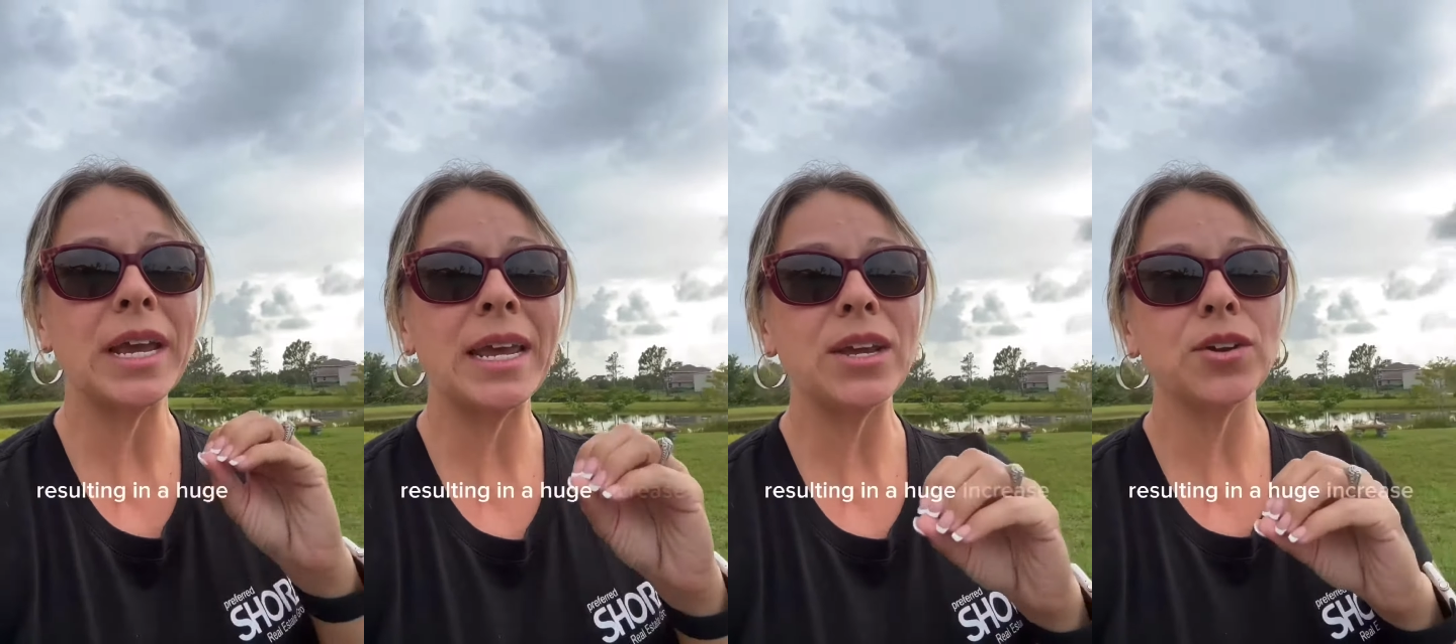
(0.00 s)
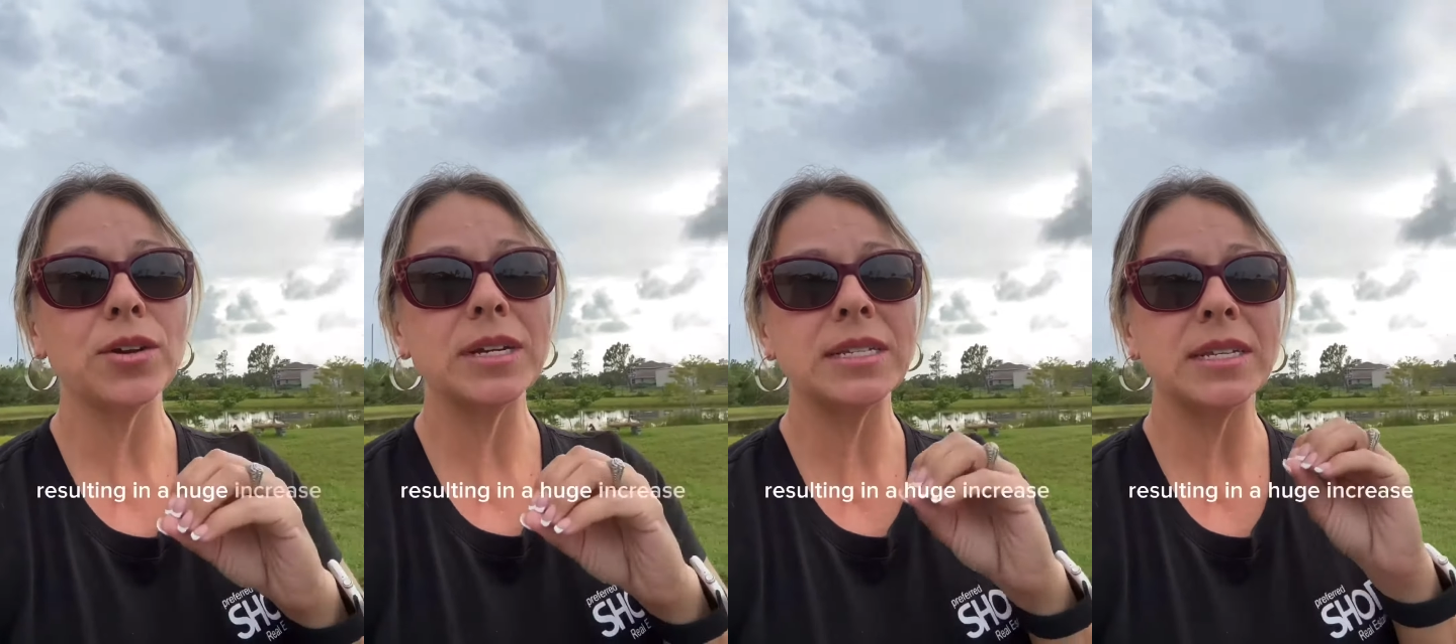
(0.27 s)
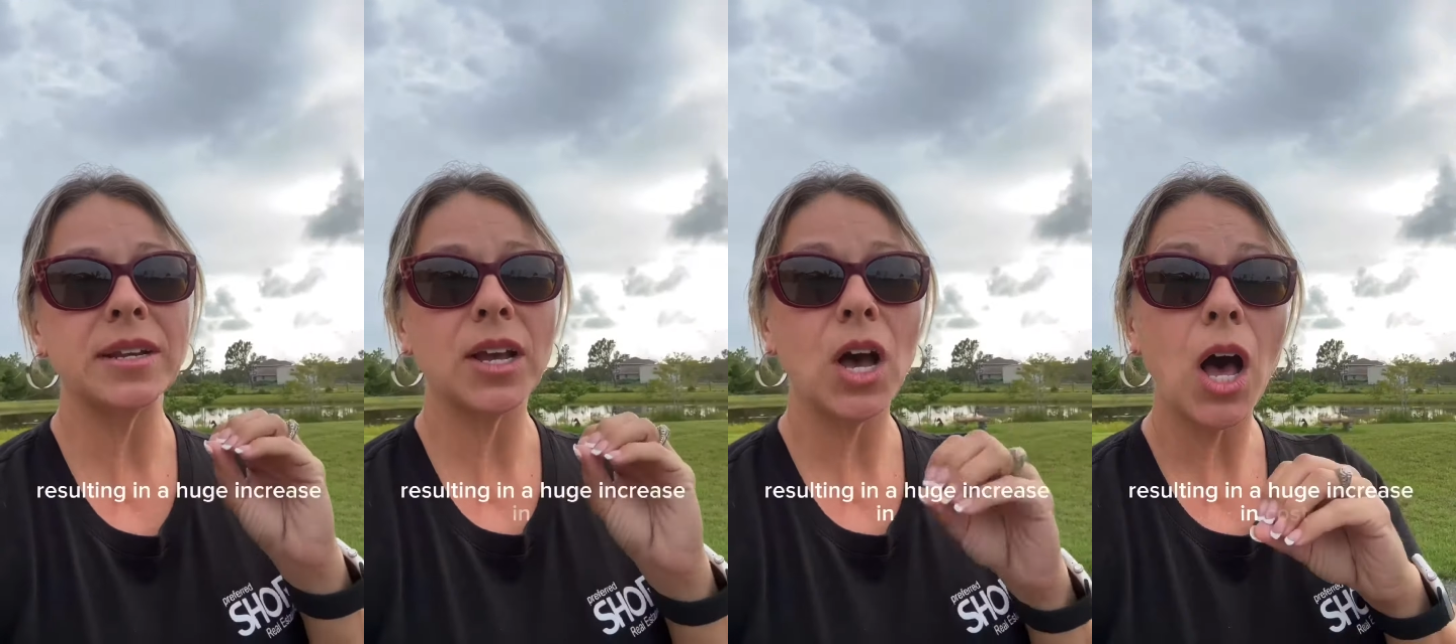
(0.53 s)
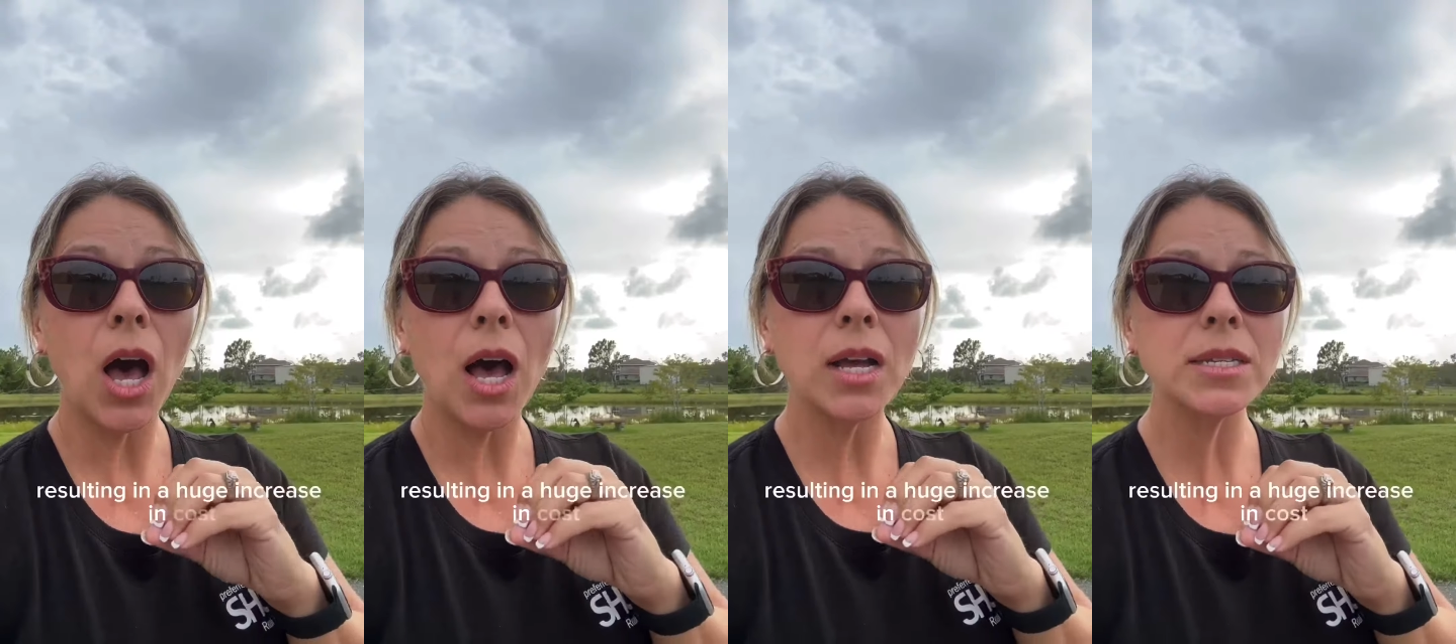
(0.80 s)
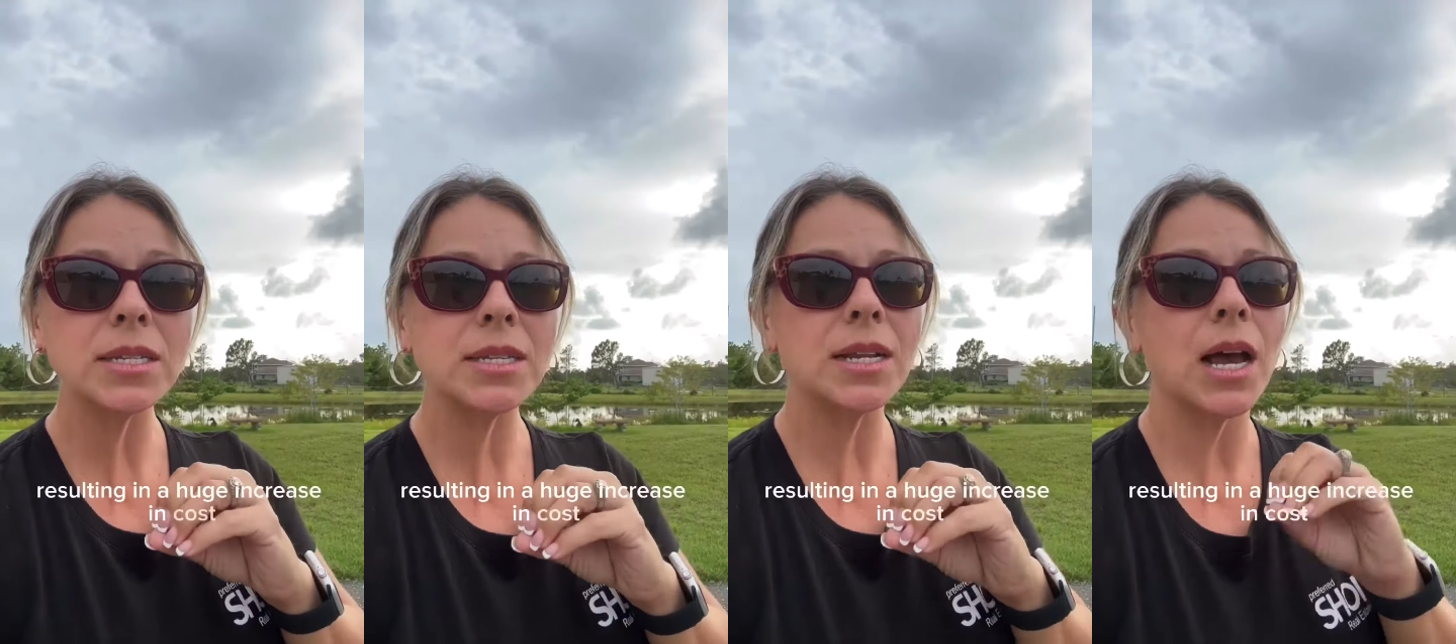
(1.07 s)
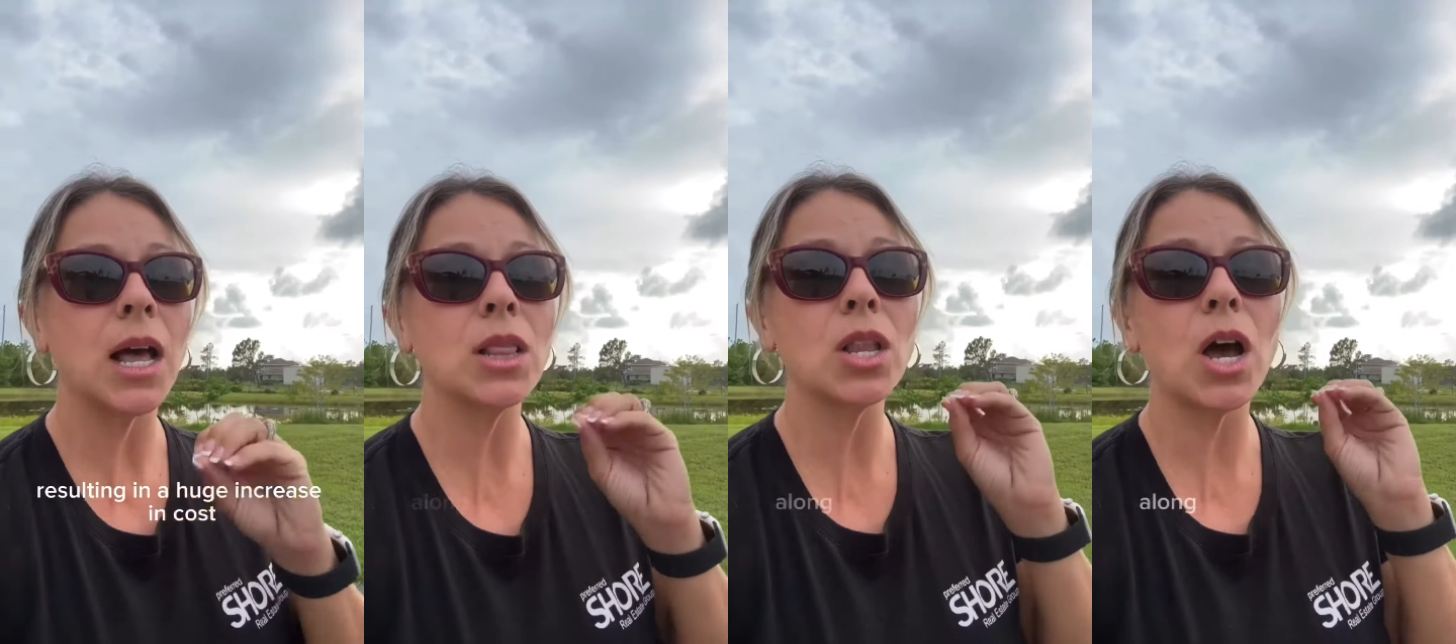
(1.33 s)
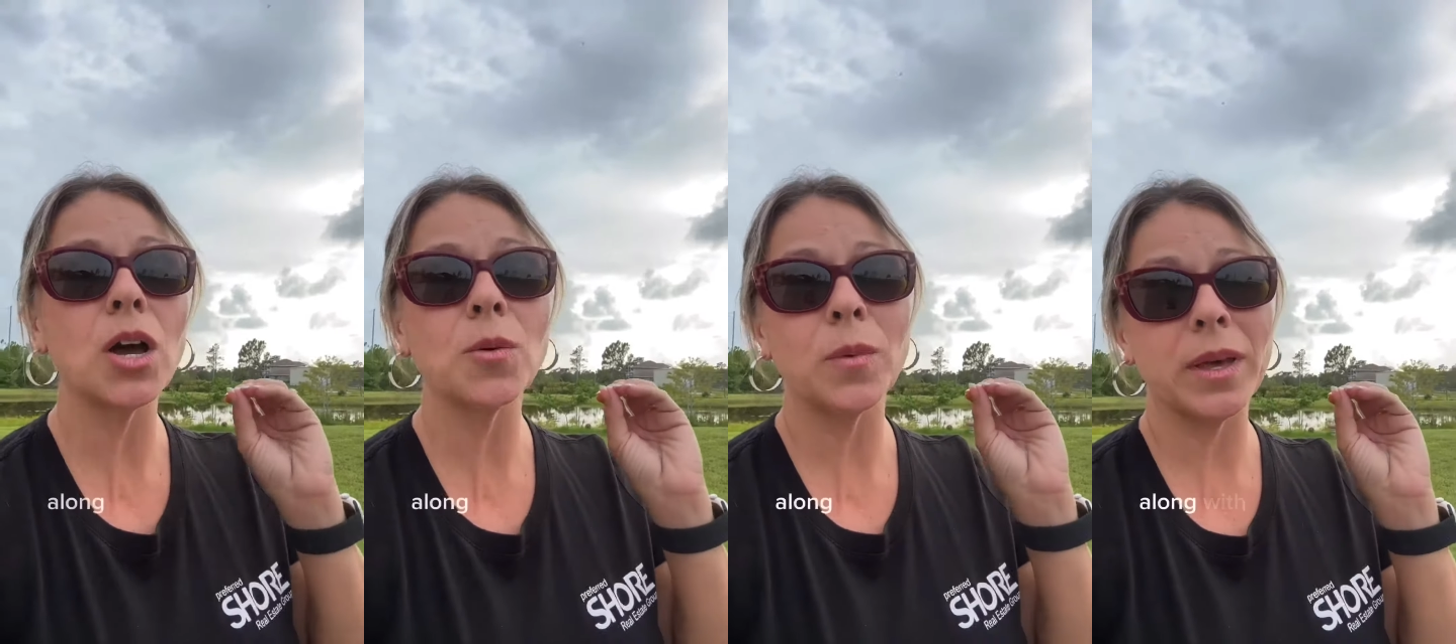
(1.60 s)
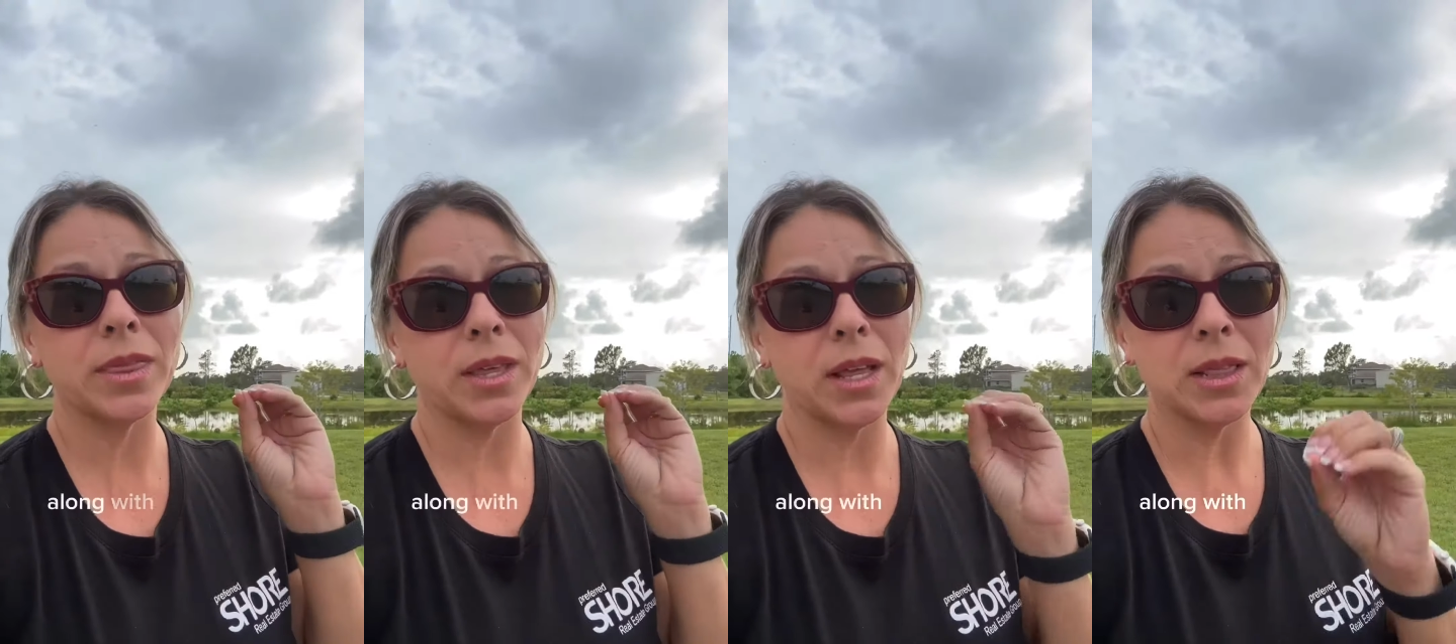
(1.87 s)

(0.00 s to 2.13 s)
increase in cost along with